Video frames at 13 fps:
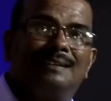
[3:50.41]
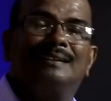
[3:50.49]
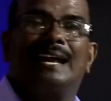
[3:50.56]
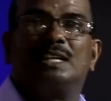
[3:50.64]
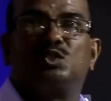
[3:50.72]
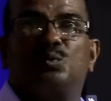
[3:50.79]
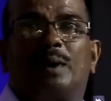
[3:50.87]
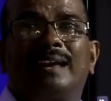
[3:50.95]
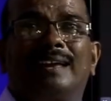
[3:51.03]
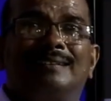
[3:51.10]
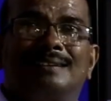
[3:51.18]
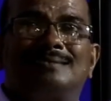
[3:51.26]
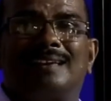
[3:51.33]
that's why
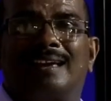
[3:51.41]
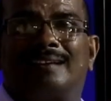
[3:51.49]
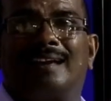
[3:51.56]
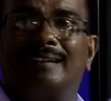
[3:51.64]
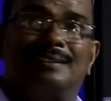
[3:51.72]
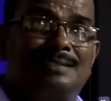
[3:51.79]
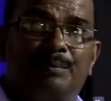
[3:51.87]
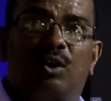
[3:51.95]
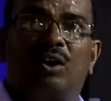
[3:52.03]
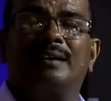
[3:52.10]
in this area, in the small